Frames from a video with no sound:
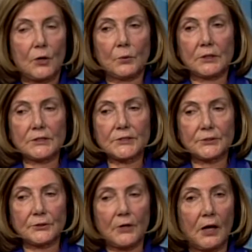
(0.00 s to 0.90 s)
We're
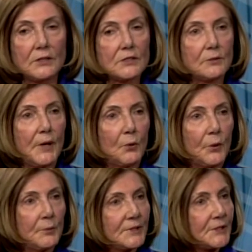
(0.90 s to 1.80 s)
concerned also about
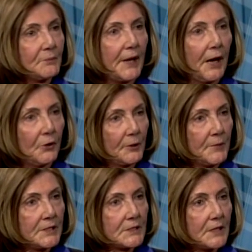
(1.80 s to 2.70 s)
women's
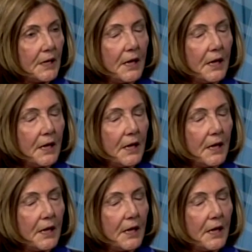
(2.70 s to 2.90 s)
empowerment.